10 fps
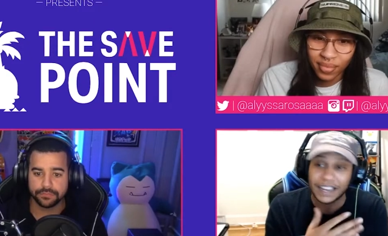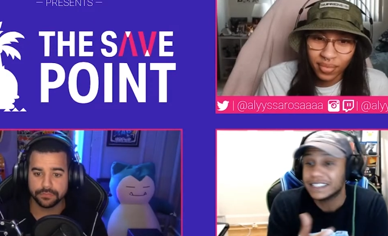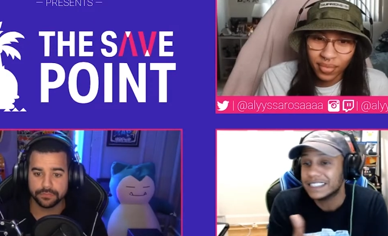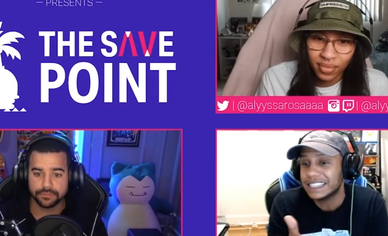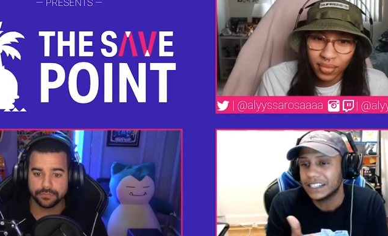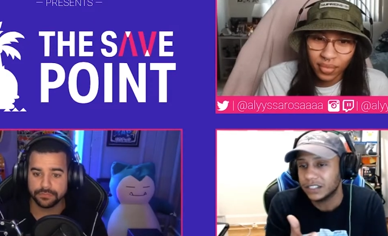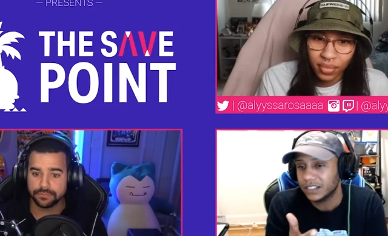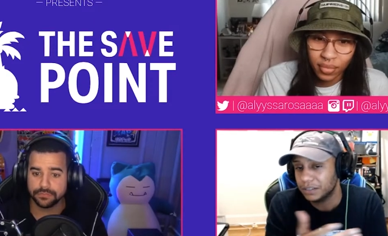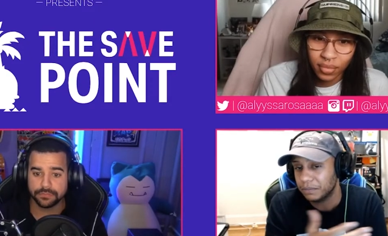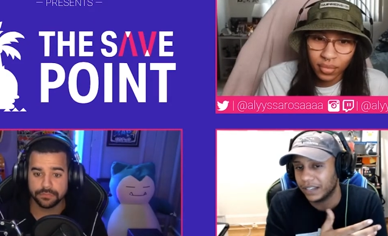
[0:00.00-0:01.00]
Speaker 1: this, Alyssa, but
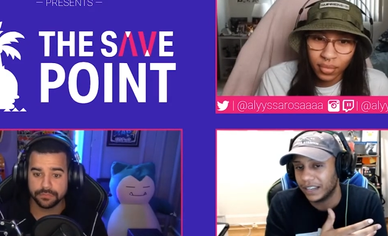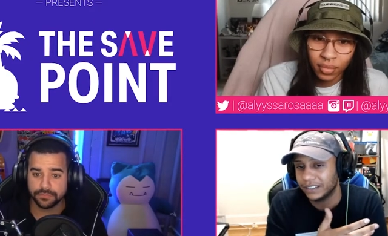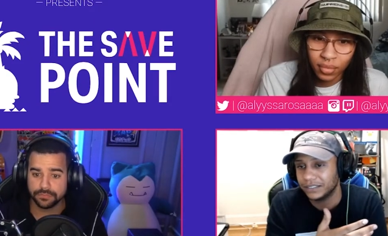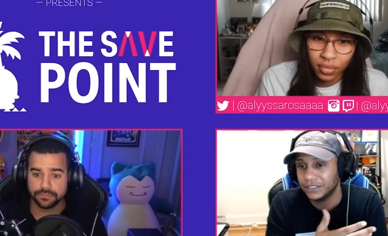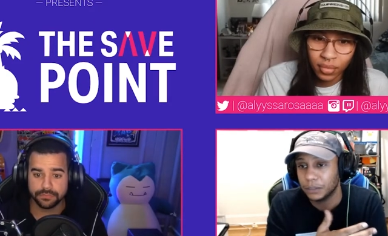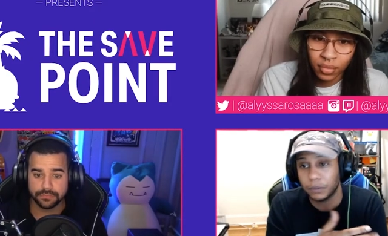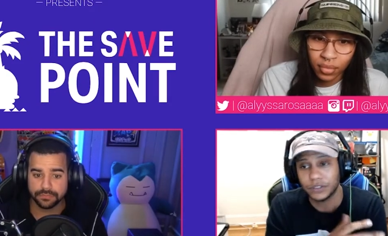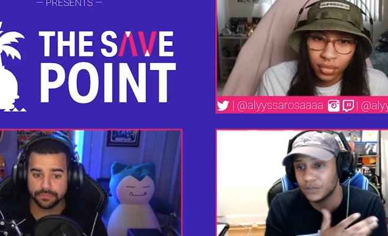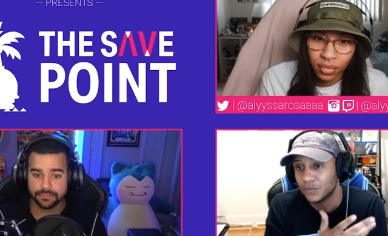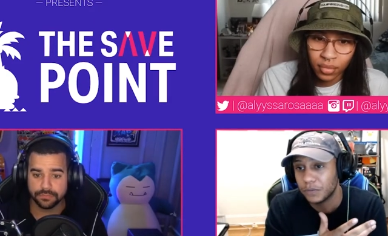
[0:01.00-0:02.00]
like, suppose there's
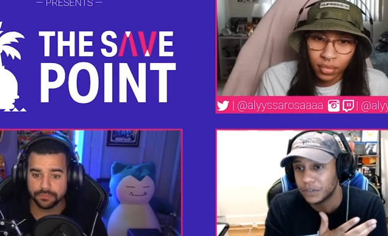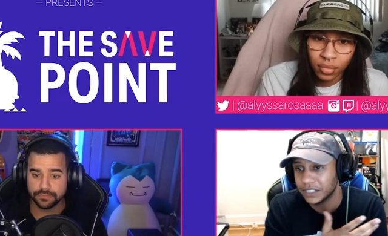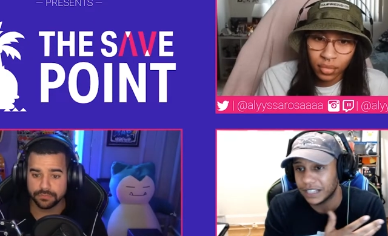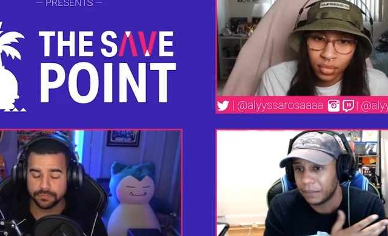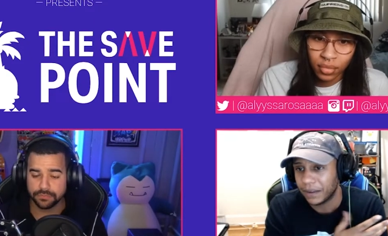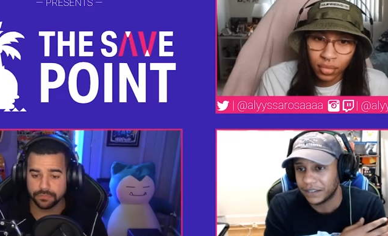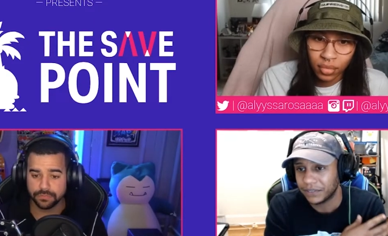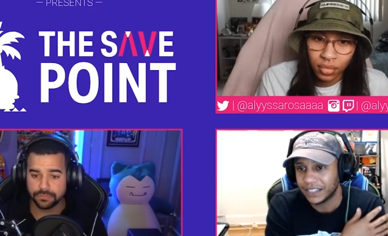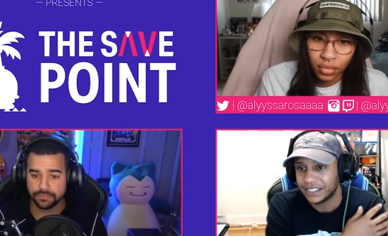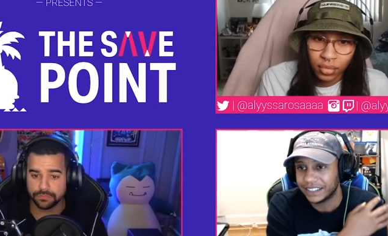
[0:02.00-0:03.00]
rumors that that might even get
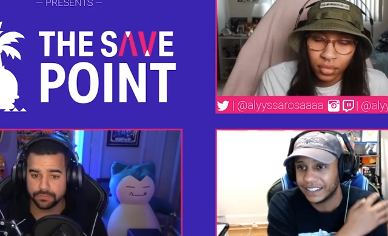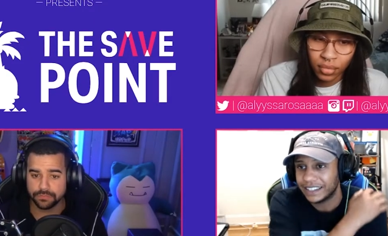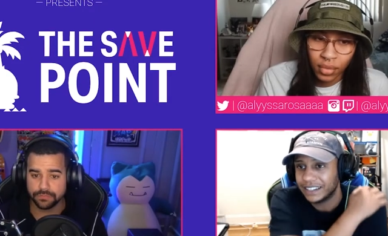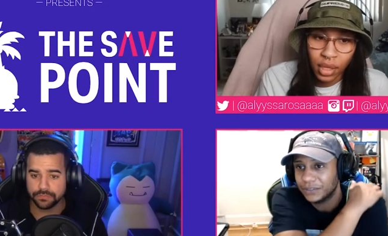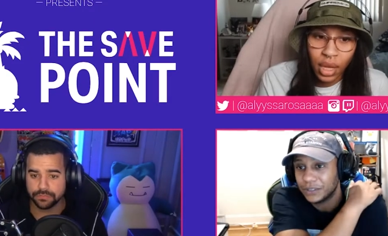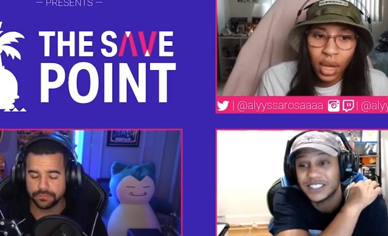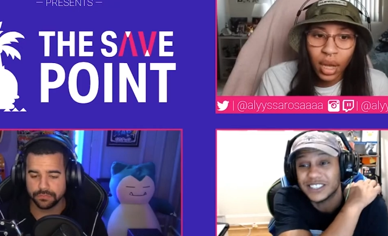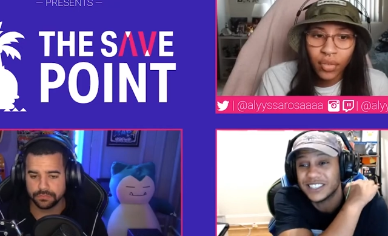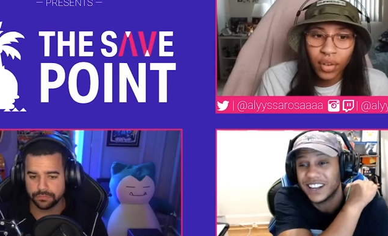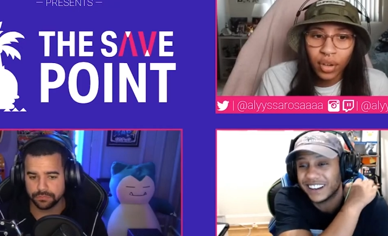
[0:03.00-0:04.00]
delayed, which sucks. Yeah,
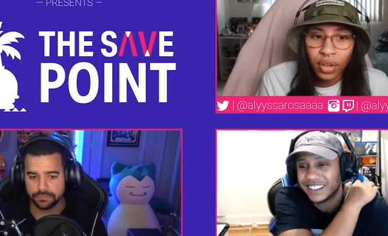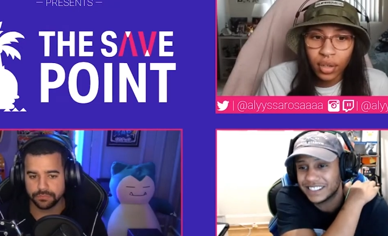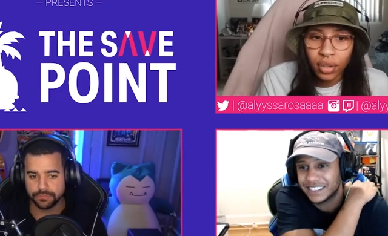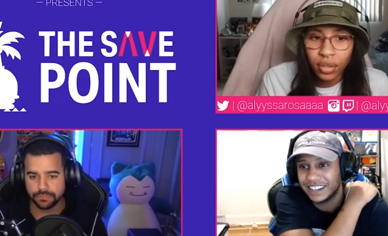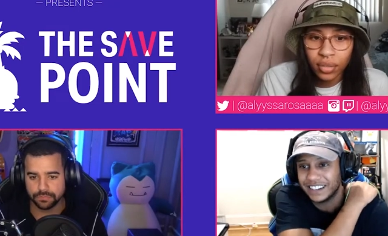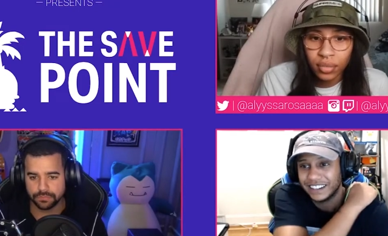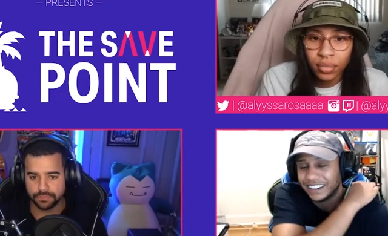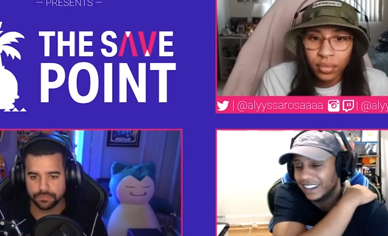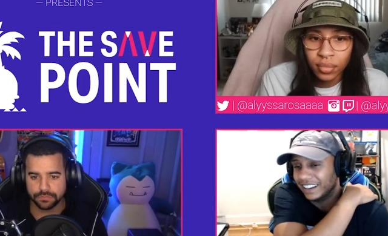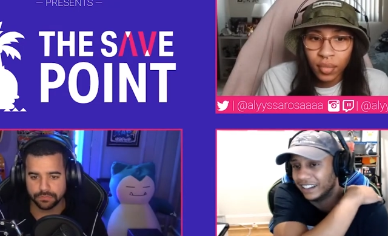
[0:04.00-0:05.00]
I've heard.
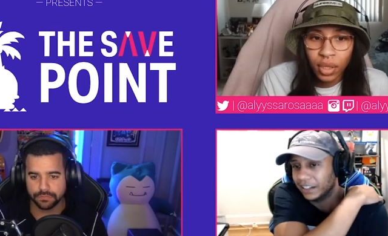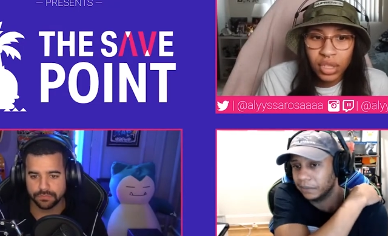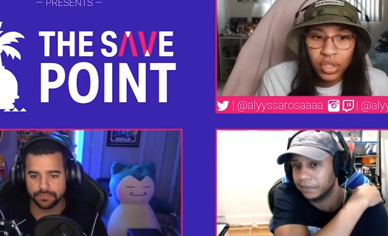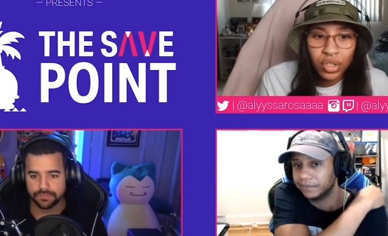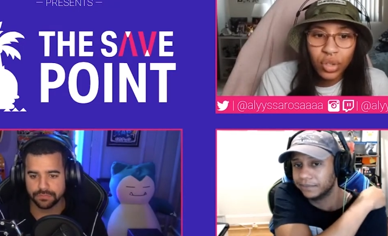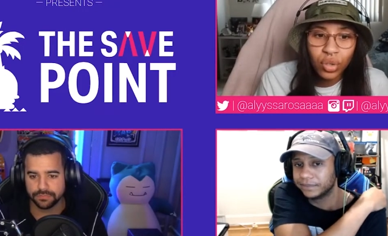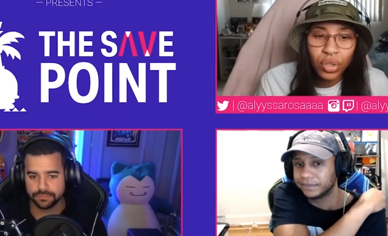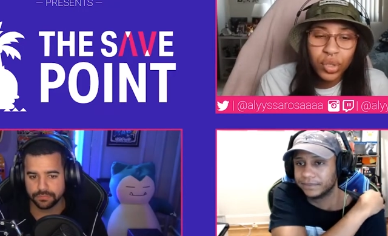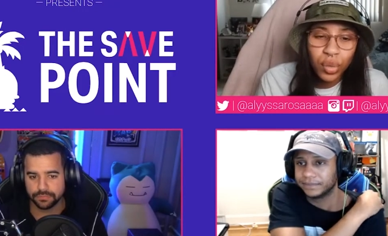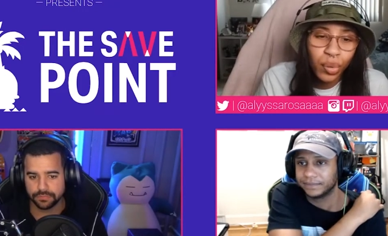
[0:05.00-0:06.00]
Because
Speaker 2: um, there's no
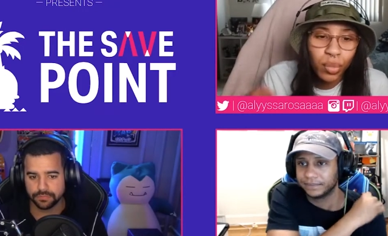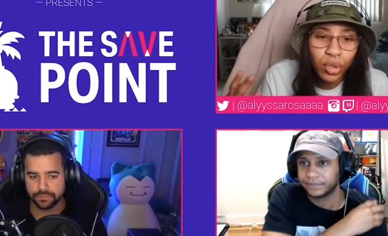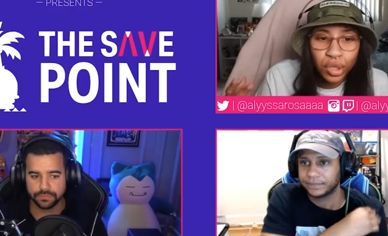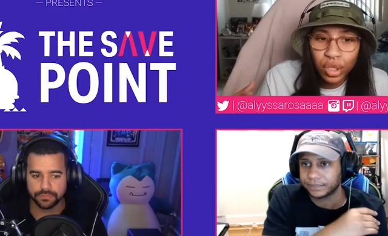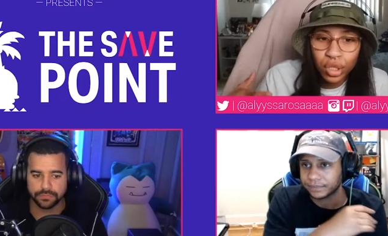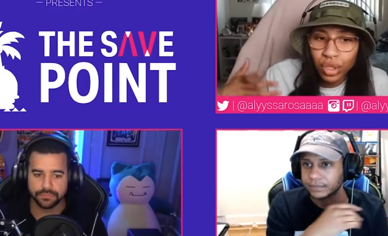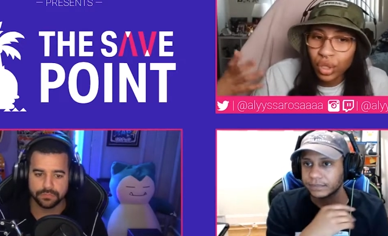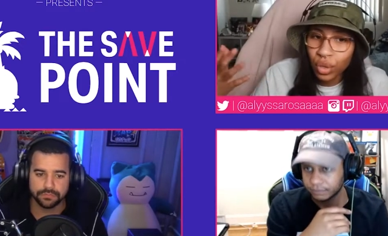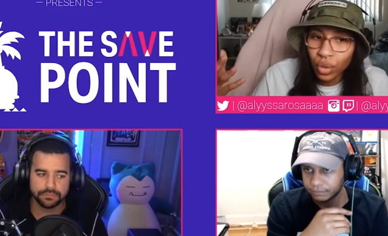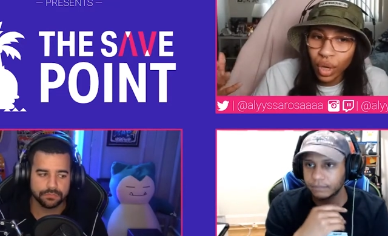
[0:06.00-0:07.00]
there's no promotion, there's
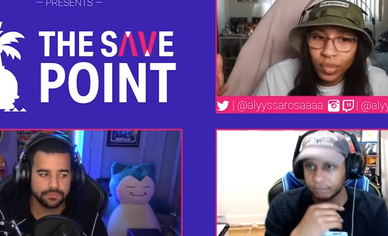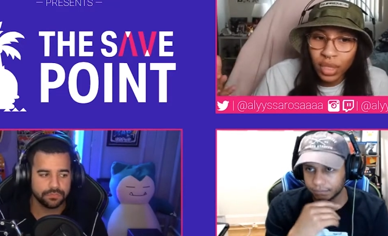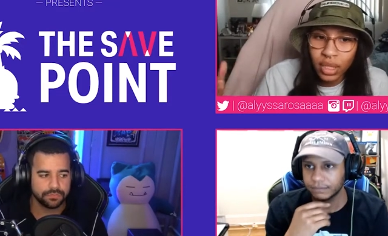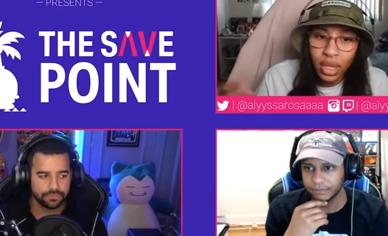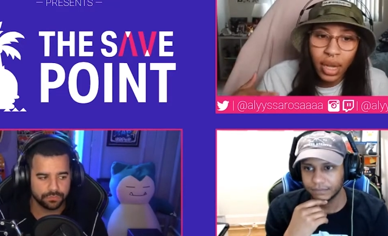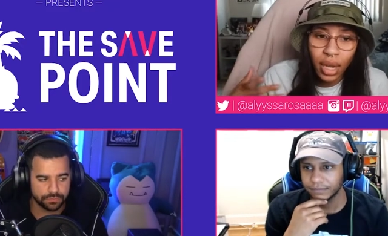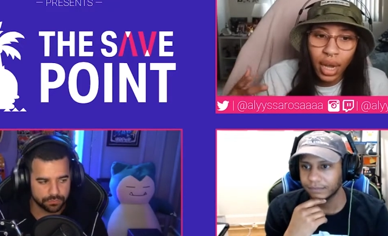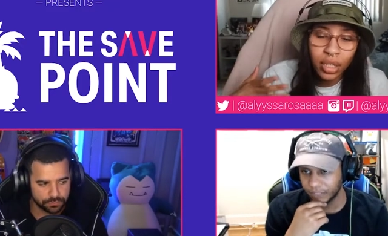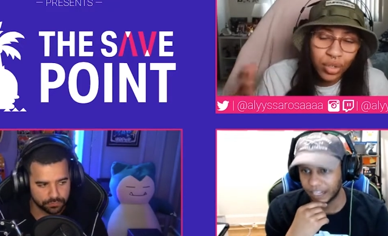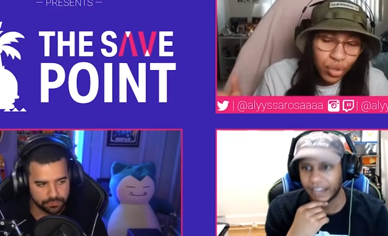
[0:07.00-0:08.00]
no updates. I, yeah. I
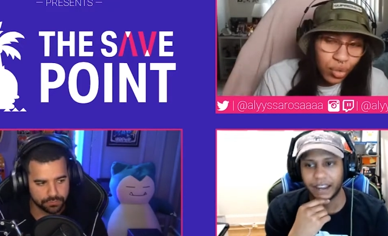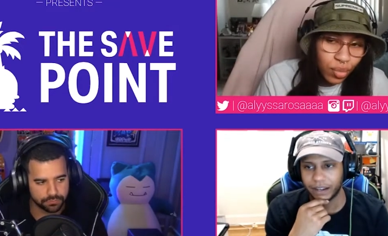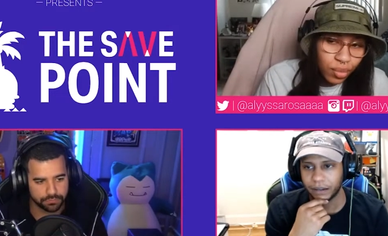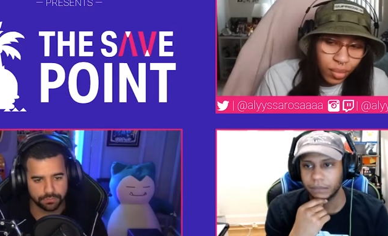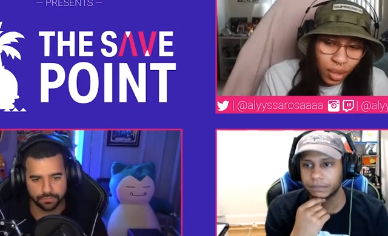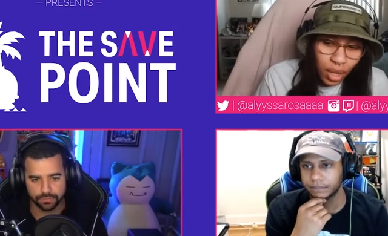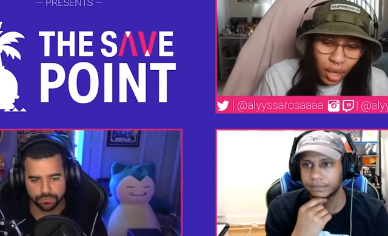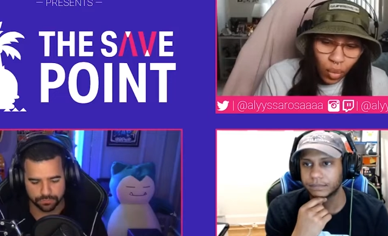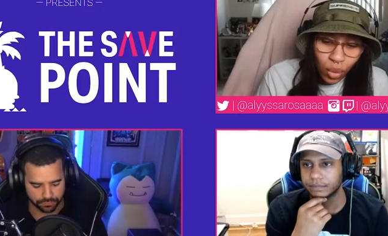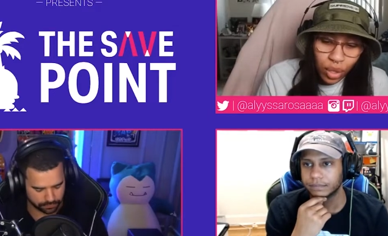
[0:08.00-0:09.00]
assume
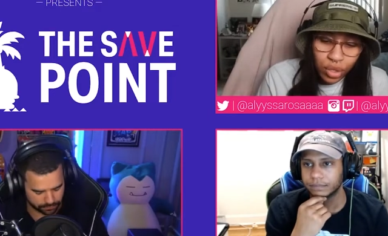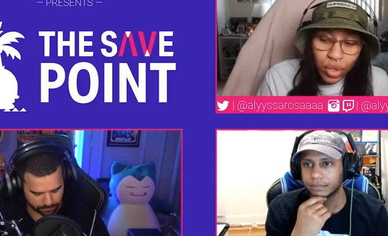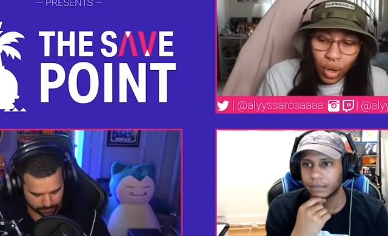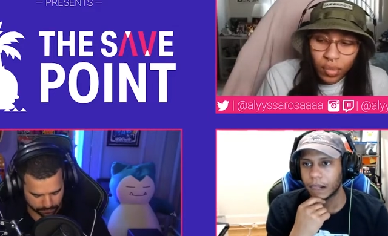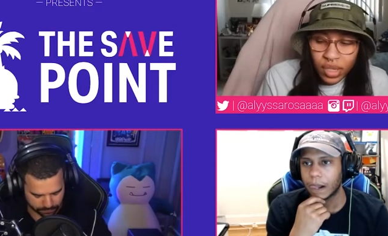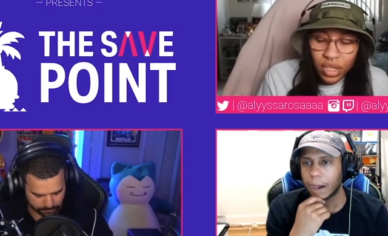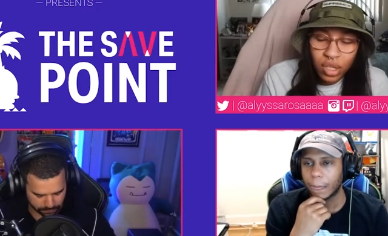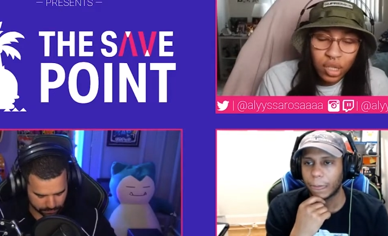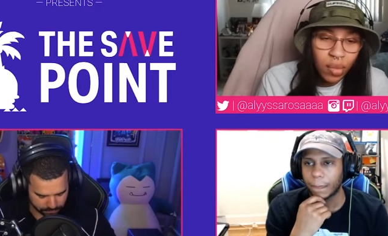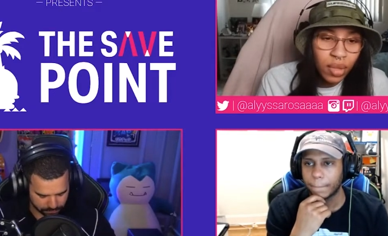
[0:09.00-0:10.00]
when there's no updates on
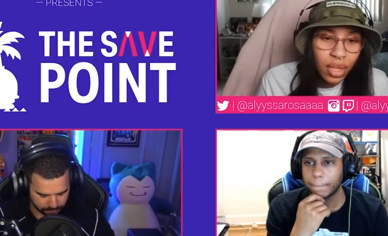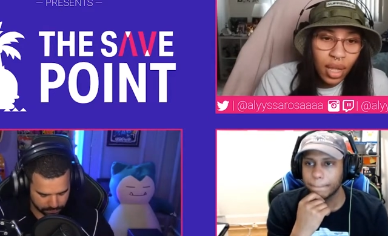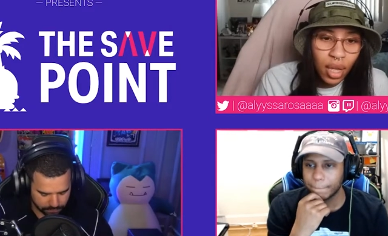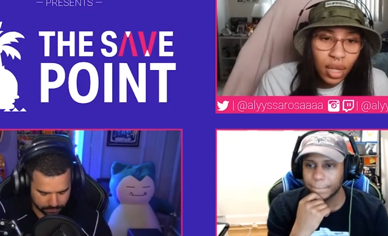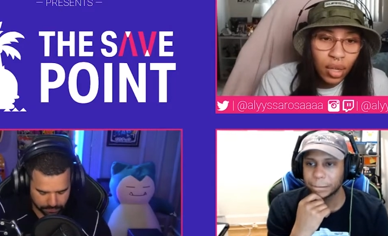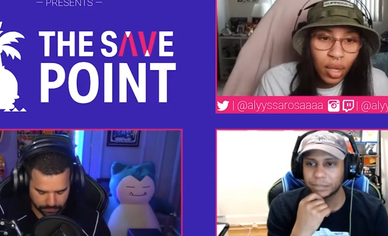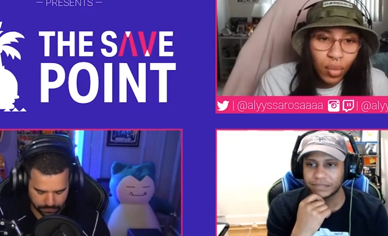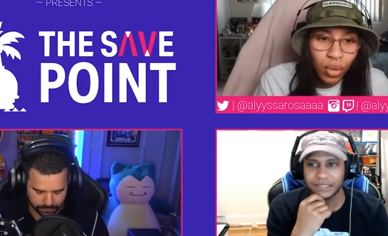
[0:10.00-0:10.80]
something that it, it